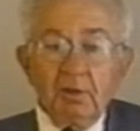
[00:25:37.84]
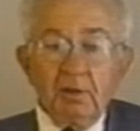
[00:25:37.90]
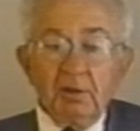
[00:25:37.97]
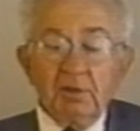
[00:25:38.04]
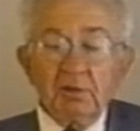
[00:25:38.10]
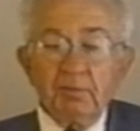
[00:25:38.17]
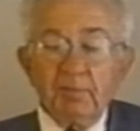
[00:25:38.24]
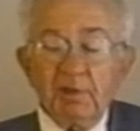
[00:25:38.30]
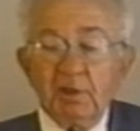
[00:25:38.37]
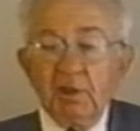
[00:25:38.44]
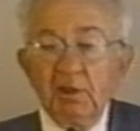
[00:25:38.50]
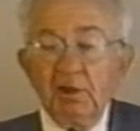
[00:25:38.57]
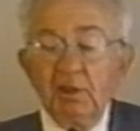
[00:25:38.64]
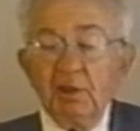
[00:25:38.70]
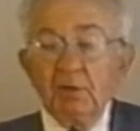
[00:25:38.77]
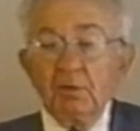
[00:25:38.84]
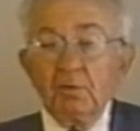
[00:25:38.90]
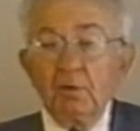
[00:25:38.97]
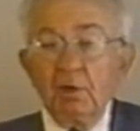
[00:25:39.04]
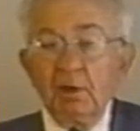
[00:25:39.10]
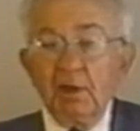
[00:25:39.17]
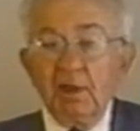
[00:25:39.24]
In the beginning,
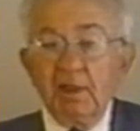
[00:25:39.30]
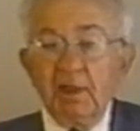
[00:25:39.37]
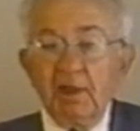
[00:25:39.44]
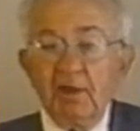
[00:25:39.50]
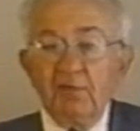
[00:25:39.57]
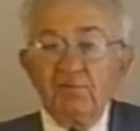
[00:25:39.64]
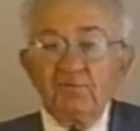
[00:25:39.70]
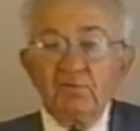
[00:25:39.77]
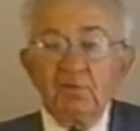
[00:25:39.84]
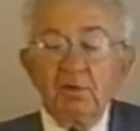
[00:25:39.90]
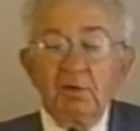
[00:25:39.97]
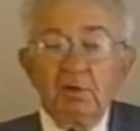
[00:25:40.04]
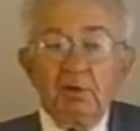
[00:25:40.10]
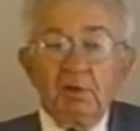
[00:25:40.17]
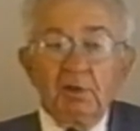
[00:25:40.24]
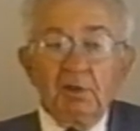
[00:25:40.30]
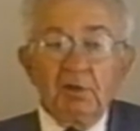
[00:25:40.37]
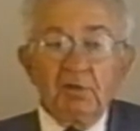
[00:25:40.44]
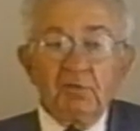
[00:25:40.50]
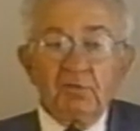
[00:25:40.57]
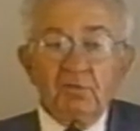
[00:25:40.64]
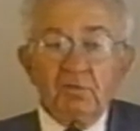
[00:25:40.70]
all I have
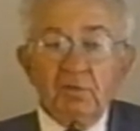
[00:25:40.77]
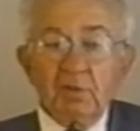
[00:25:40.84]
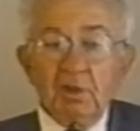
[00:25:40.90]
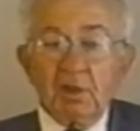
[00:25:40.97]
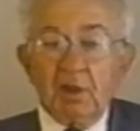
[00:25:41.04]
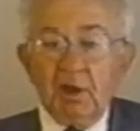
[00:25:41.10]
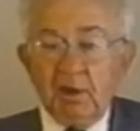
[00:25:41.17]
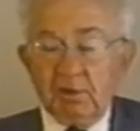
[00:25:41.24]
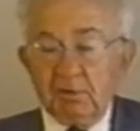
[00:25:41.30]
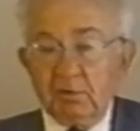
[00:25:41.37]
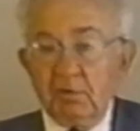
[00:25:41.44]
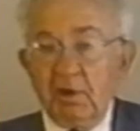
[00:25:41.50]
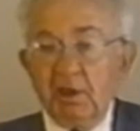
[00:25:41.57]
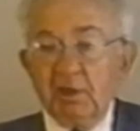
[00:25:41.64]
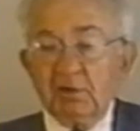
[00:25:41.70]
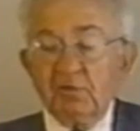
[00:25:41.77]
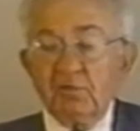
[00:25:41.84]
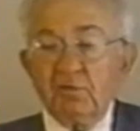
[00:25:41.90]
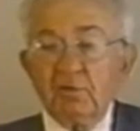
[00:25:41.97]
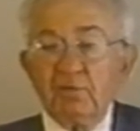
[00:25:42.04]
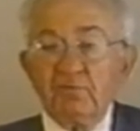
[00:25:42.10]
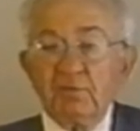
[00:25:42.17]
is the
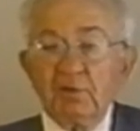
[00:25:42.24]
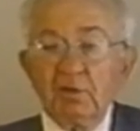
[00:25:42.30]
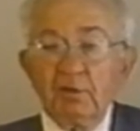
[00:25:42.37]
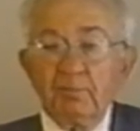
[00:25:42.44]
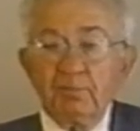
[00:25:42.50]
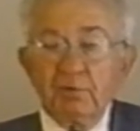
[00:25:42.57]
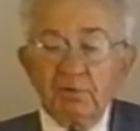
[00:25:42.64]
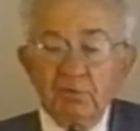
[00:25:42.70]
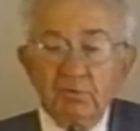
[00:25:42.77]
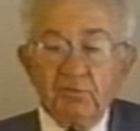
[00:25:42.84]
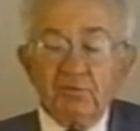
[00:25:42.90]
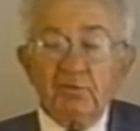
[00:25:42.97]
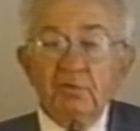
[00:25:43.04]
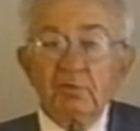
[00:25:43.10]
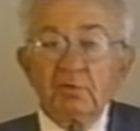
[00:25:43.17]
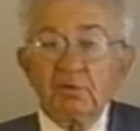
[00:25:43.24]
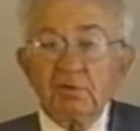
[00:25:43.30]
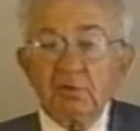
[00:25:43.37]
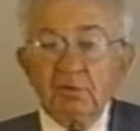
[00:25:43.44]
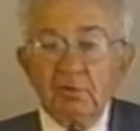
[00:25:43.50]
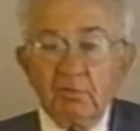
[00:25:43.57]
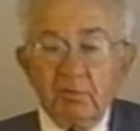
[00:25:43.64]
contracts of the producer and
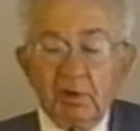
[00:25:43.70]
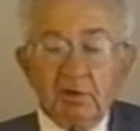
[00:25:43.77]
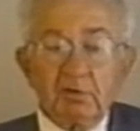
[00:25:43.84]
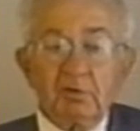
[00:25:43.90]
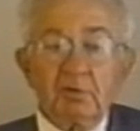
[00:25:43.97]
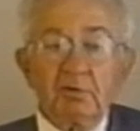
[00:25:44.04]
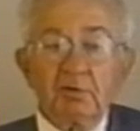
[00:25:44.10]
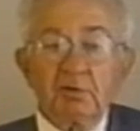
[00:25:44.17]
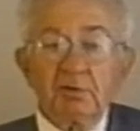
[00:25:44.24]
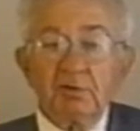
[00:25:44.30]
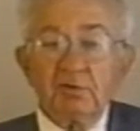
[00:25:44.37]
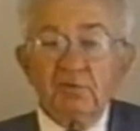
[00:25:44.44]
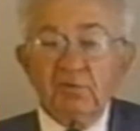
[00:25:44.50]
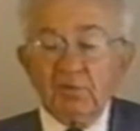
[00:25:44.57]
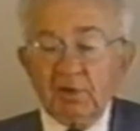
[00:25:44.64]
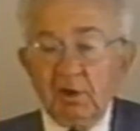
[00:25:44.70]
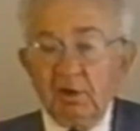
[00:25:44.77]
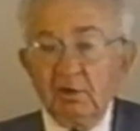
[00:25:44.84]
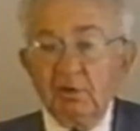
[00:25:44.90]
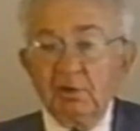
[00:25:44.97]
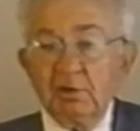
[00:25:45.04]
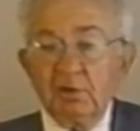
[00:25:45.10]
the director and the
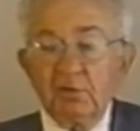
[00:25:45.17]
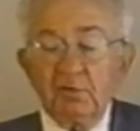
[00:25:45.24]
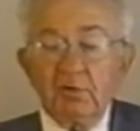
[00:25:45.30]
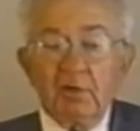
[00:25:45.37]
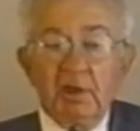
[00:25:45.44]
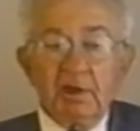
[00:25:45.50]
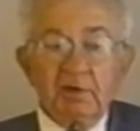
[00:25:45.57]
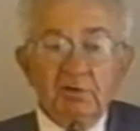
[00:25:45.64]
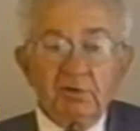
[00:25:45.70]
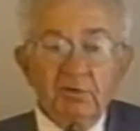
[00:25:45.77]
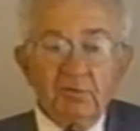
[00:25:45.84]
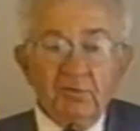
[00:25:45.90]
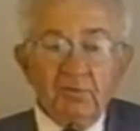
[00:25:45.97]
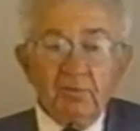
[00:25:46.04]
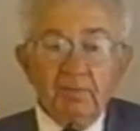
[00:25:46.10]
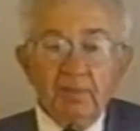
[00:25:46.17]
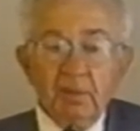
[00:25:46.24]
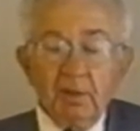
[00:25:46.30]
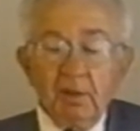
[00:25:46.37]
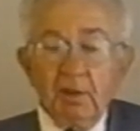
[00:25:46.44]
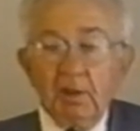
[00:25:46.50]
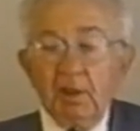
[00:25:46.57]
star and other actors
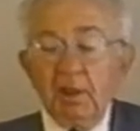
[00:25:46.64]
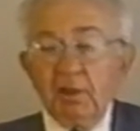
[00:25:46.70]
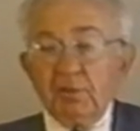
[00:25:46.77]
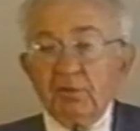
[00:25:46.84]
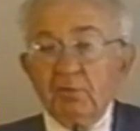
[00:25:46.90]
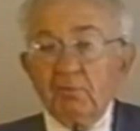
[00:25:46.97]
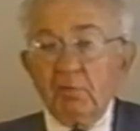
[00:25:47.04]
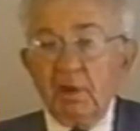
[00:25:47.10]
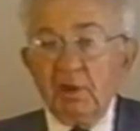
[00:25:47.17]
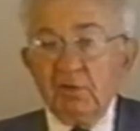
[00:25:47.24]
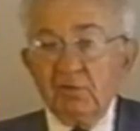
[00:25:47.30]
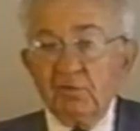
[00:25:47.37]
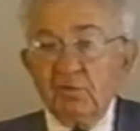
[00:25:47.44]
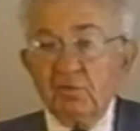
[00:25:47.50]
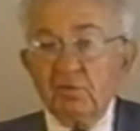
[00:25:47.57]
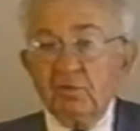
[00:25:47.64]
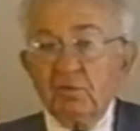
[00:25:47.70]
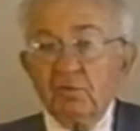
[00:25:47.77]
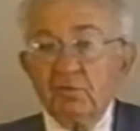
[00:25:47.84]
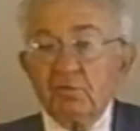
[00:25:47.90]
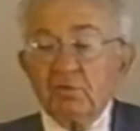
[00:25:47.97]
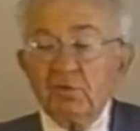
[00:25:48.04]
and the rights
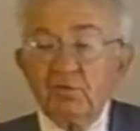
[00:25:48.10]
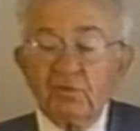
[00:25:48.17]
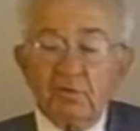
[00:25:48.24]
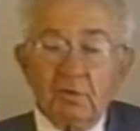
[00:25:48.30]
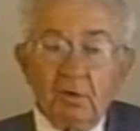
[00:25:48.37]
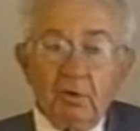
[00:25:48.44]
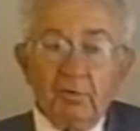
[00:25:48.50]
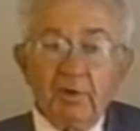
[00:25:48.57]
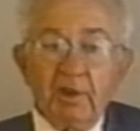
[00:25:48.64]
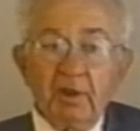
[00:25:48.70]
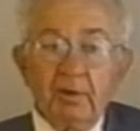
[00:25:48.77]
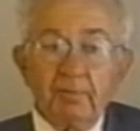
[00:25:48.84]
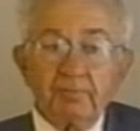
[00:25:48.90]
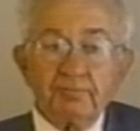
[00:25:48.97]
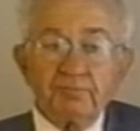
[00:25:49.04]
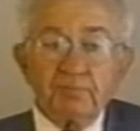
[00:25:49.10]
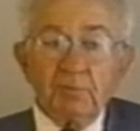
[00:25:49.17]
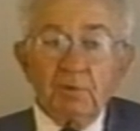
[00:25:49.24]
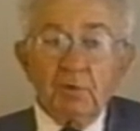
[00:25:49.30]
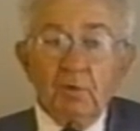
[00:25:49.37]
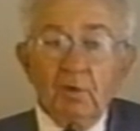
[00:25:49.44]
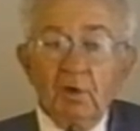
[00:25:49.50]
to the story,
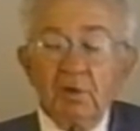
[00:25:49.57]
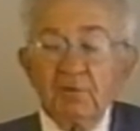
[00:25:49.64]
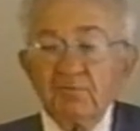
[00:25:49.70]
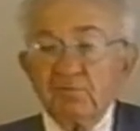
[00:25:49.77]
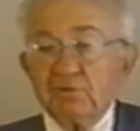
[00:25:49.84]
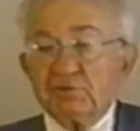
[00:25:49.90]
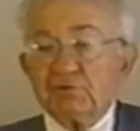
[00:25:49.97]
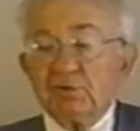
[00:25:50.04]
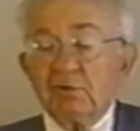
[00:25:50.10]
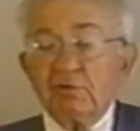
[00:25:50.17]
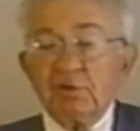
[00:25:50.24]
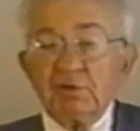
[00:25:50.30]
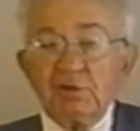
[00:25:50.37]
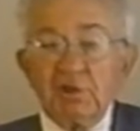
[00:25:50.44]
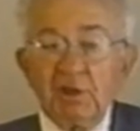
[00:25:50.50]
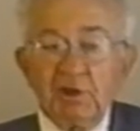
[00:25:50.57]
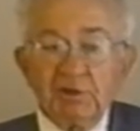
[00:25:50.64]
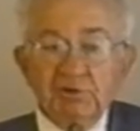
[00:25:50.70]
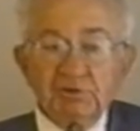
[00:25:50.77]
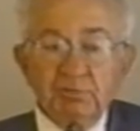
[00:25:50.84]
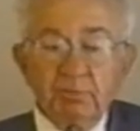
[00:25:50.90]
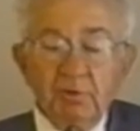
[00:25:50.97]
all of which are
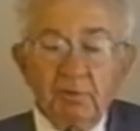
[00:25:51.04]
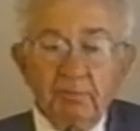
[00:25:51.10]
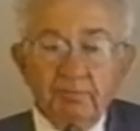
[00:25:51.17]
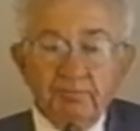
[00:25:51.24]
intangible.